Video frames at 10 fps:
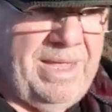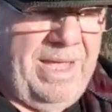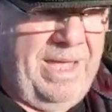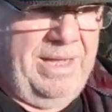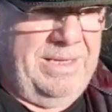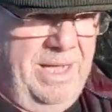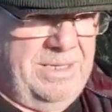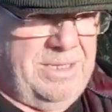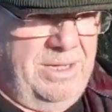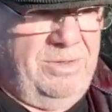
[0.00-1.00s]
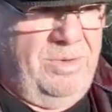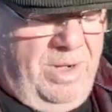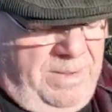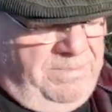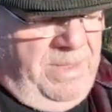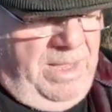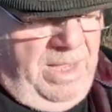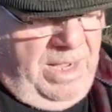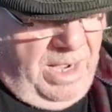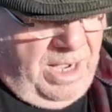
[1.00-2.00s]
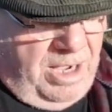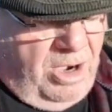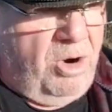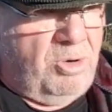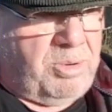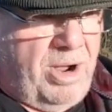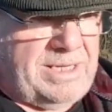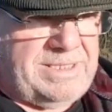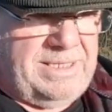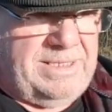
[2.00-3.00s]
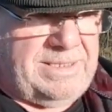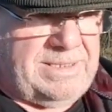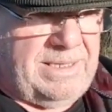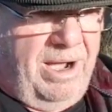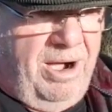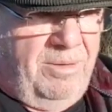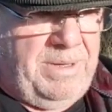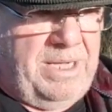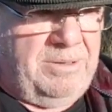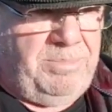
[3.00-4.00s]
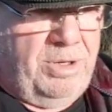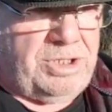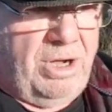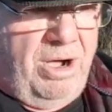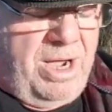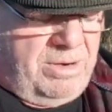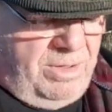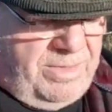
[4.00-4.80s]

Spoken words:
and so oil prices are being pushed higher on